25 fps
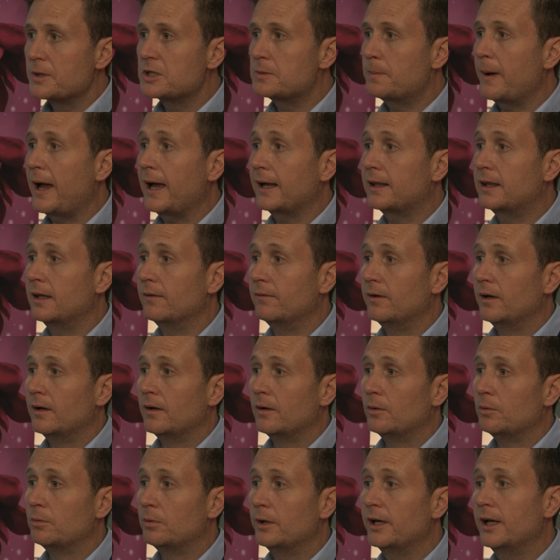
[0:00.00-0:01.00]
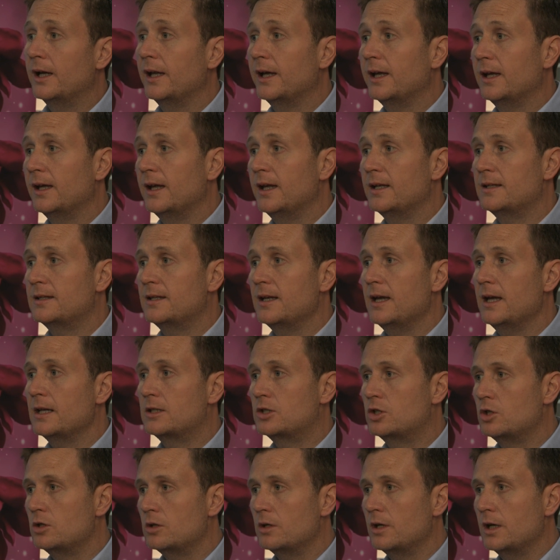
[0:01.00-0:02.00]
perspective, really
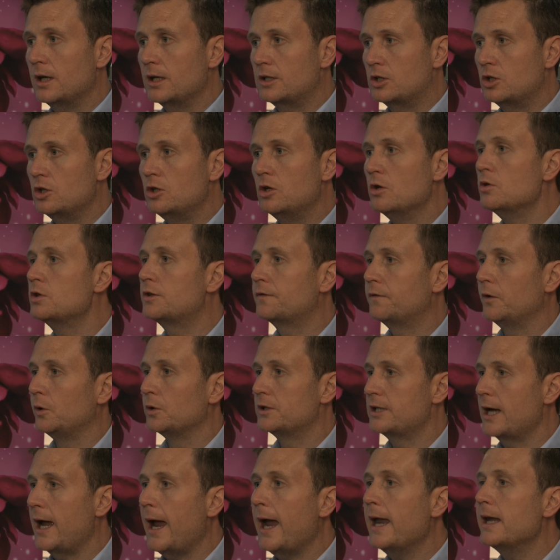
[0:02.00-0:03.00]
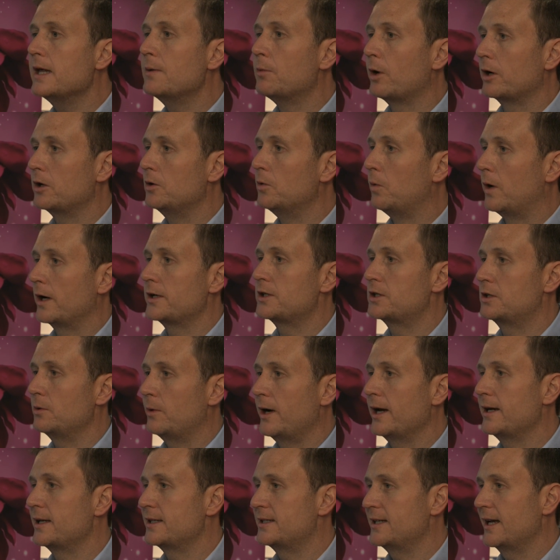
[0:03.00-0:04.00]
it's useful to anyone who wants to
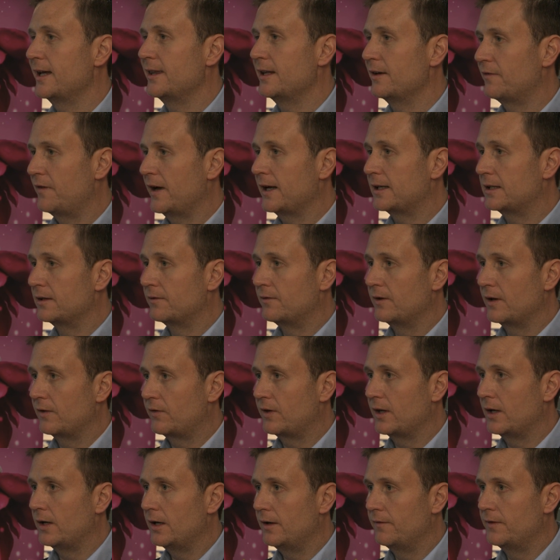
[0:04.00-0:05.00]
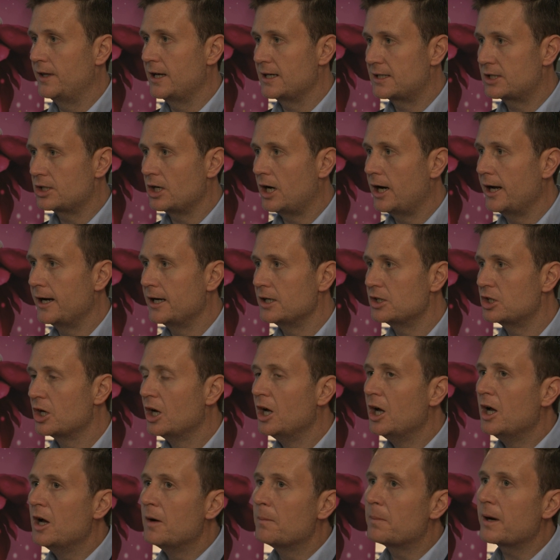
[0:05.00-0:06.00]
understand the effectiveness of their signage.
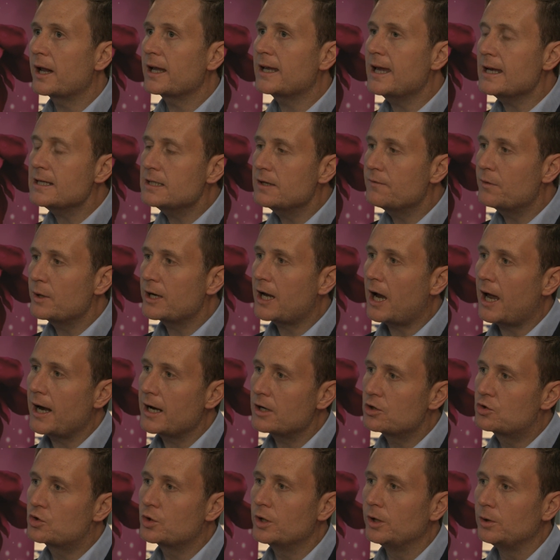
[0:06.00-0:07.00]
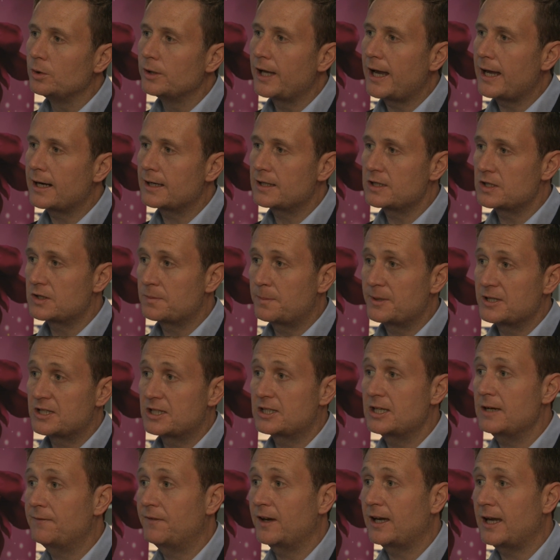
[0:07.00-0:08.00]
But I guess if we kind of drill down to
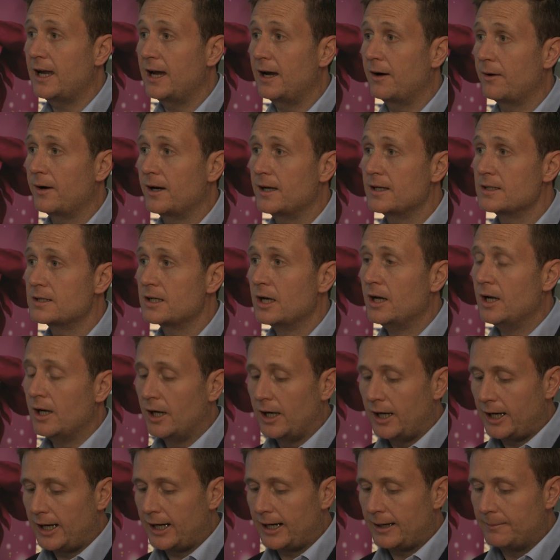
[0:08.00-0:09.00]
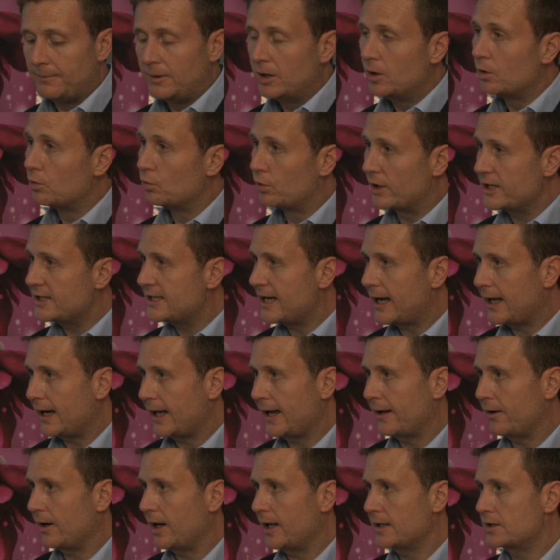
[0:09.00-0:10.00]
specific areas, retail
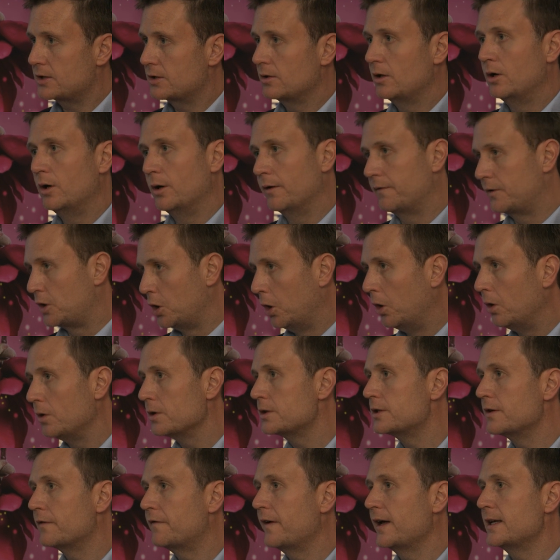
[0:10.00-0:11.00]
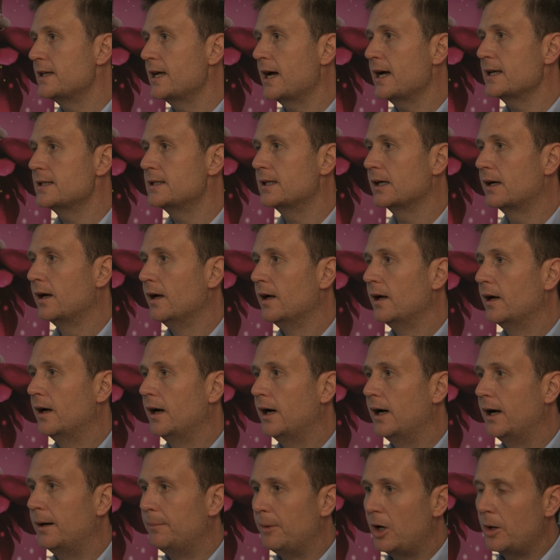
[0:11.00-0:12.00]
outlets are of course a fantastic
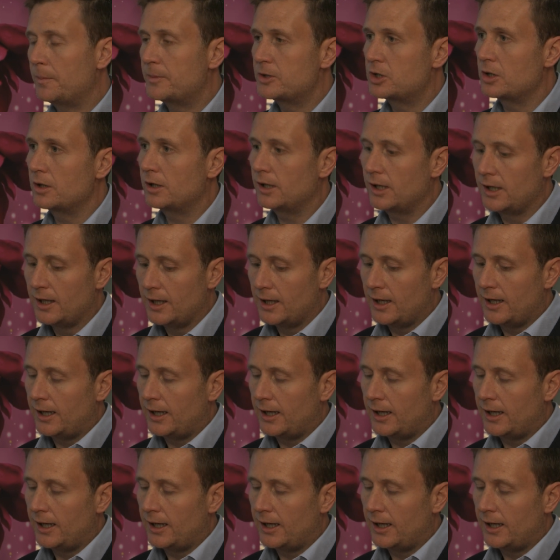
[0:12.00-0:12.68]
opportunity,